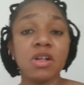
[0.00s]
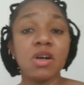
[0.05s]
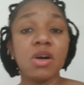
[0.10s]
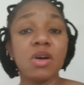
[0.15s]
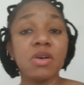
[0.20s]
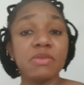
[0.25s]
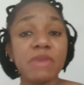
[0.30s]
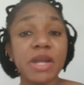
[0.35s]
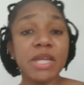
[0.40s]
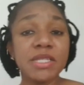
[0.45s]

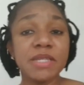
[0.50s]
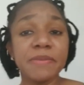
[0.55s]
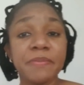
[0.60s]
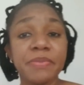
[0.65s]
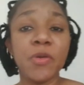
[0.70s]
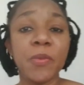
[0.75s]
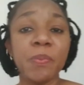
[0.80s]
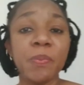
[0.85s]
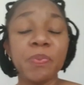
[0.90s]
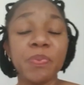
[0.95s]
All right?
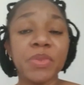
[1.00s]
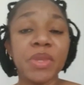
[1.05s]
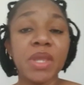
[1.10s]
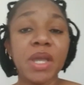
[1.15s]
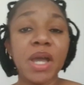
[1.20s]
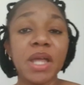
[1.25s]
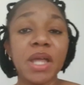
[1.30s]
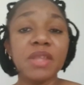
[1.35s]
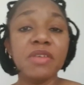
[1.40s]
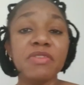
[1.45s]

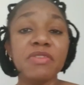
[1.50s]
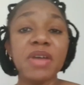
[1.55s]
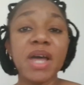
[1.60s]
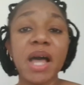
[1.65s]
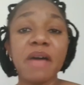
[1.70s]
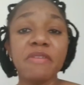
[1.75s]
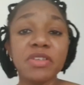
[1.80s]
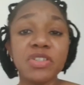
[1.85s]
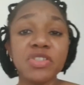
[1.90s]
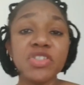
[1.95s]
And if you
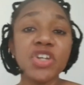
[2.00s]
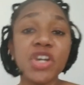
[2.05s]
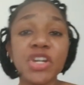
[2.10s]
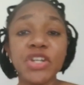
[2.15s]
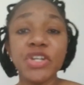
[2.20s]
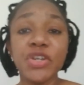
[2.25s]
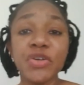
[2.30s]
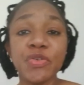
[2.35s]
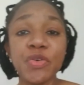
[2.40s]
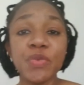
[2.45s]
haven't
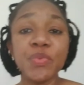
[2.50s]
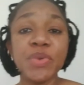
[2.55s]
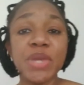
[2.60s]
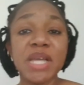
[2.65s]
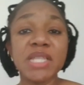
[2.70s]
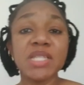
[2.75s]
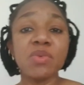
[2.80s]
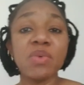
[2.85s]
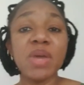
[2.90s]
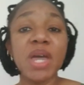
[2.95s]
joined the group
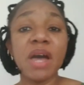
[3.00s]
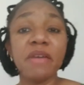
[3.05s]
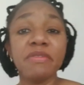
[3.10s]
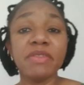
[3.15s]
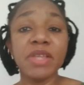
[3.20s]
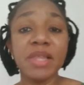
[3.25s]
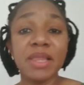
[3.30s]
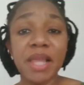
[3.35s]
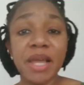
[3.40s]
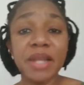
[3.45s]
yet, we have
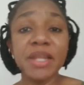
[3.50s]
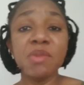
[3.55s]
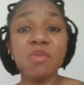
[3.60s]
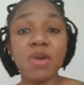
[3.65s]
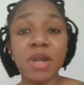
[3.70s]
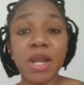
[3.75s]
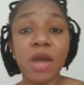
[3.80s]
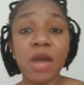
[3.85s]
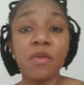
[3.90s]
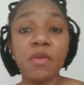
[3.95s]
the Learn
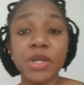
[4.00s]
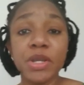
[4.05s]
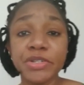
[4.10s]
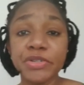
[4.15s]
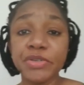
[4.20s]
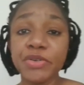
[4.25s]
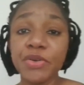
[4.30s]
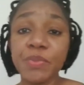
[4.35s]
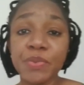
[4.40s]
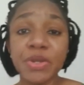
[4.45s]
Igbo Language
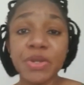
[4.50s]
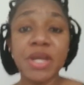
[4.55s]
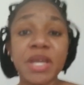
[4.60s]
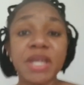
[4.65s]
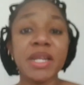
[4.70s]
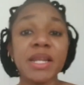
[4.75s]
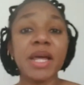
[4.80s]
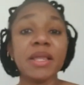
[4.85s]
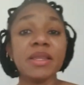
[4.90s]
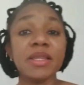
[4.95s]
group
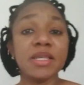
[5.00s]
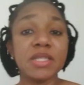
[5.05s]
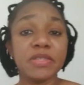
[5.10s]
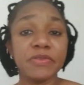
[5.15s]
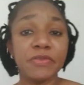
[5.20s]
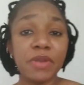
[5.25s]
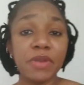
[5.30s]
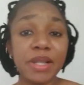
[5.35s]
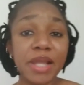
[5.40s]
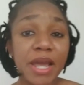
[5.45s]
that is
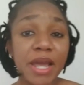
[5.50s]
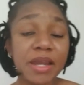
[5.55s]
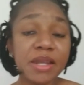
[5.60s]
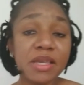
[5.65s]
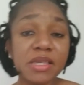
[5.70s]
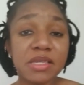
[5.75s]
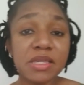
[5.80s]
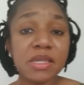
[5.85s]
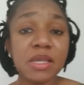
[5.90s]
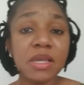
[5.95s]
for
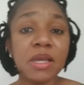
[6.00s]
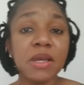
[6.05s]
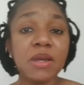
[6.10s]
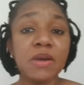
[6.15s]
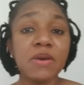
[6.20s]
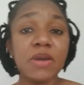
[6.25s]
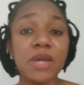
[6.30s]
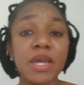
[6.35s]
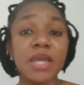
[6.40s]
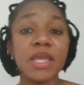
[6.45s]
learners,
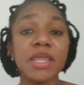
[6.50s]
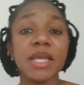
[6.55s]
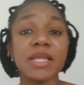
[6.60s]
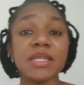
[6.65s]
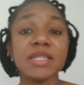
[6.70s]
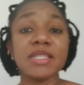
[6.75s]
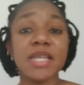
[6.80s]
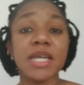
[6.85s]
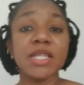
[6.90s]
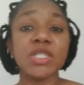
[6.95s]
okay? That
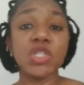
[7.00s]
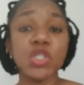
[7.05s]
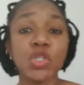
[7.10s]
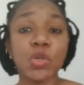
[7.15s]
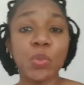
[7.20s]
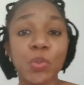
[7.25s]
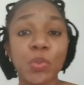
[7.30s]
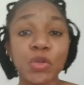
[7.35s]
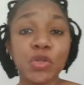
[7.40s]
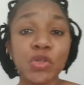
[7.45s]
is here to
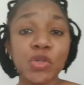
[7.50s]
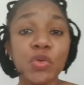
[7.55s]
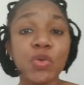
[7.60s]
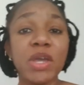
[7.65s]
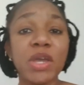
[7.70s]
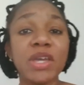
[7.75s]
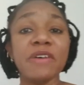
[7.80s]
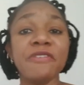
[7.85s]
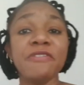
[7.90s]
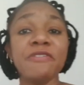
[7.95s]
support you,
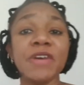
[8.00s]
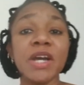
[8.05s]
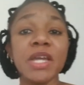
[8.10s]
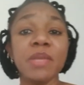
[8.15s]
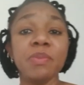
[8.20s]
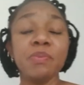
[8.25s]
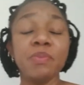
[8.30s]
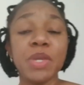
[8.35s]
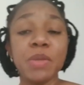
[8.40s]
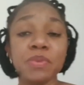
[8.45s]
where you can
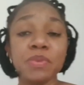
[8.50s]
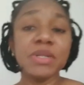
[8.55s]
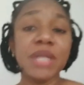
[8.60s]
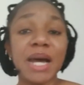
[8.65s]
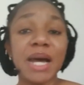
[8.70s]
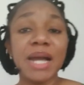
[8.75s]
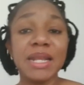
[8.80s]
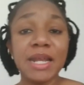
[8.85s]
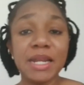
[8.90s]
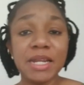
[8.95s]
find people that
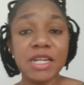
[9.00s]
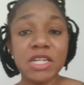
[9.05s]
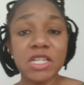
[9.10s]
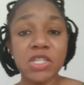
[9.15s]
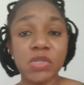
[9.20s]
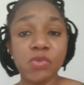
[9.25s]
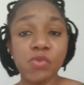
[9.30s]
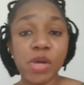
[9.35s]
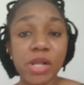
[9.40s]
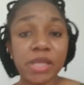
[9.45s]
are learning
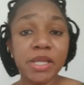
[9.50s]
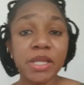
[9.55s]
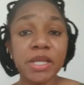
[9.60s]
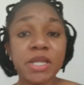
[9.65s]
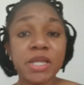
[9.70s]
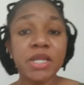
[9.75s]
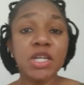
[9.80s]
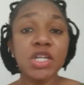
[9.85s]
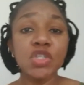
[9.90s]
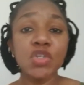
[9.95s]
as well
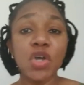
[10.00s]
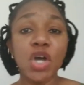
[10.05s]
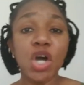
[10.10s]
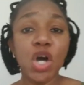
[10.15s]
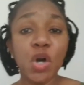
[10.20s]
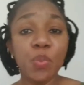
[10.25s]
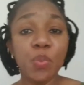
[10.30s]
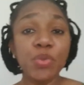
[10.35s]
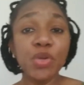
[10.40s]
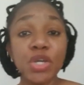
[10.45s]
to
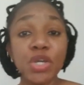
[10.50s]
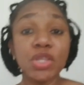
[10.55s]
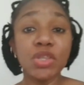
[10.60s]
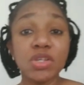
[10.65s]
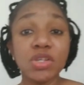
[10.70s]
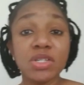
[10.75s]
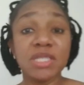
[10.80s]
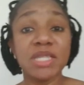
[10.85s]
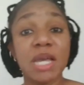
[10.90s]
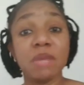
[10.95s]
help you in
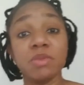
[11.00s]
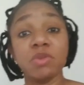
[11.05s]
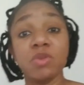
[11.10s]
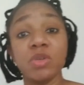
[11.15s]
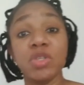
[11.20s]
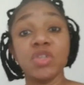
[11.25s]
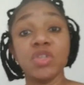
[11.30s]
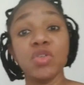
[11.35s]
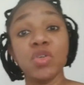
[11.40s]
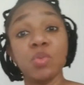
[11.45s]
those times
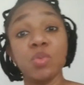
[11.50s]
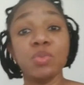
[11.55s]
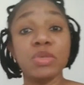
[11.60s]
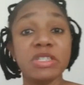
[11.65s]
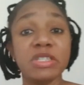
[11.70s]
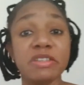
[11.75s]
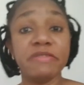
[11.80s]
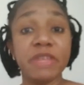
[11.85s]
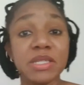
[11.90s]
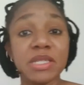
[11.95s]
when you're not
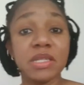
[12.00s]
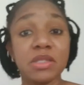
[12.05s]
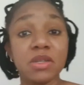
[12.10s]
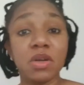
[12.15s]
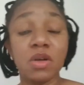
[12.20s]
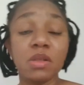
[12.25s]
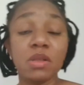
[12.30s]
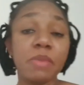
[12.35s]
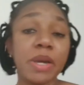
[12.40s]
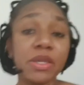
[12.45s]
motivated
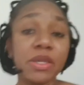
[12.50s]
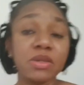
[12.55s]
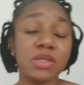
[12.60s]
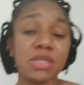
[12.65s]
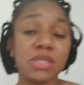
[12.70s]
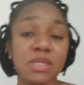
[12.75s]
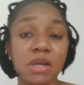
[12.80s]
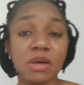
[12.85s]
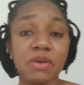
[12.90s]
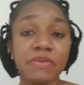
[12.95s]
all by
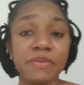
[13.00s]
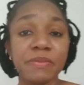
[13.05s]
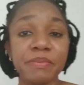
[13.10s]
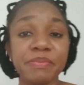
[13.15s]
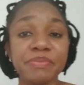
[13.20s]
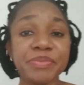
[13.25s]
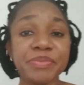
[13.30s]
yourself.